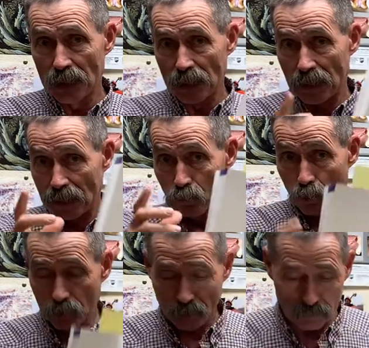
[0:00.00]
and I'm
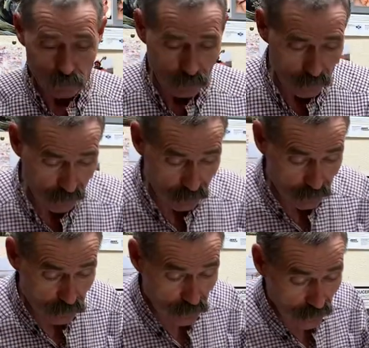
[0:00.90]
one of the few
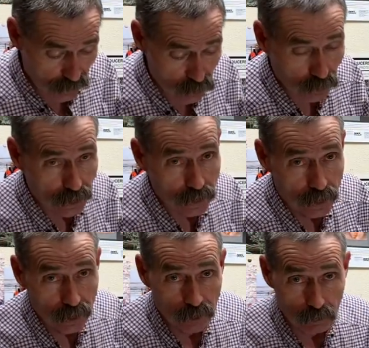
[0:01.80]
veterinarians that actually
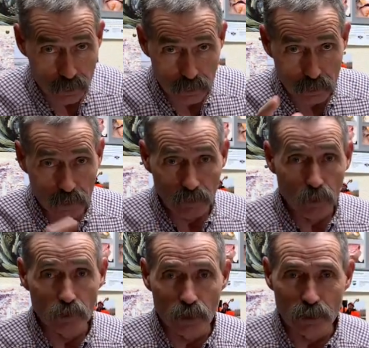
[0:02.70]
return their
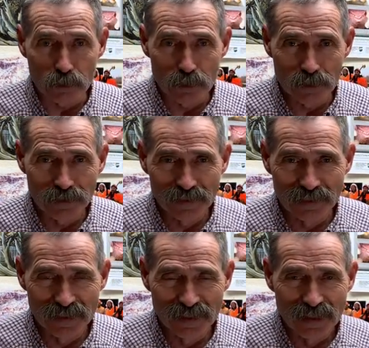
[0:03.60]
phone calls.
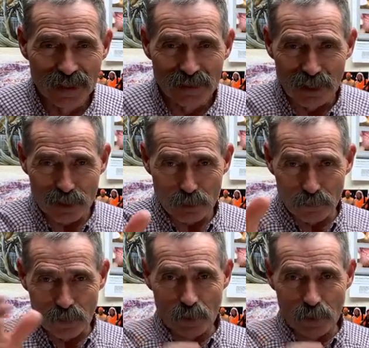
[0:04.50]
Thank you very